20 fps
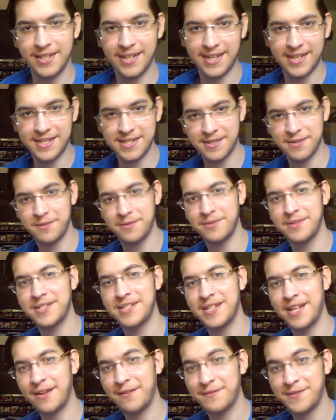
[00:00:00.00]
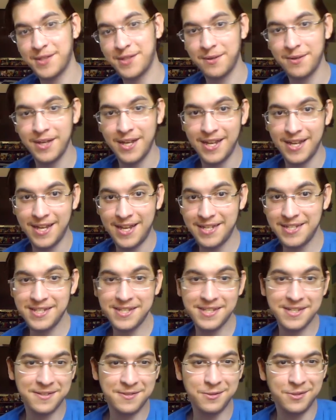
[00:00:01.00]
and like his own stuff, so it's
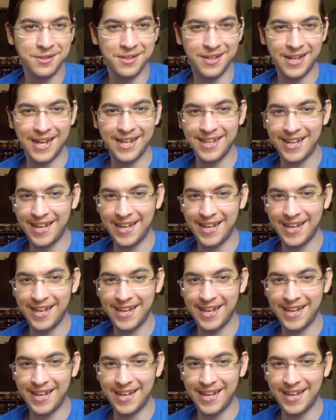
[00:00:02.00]
just cool.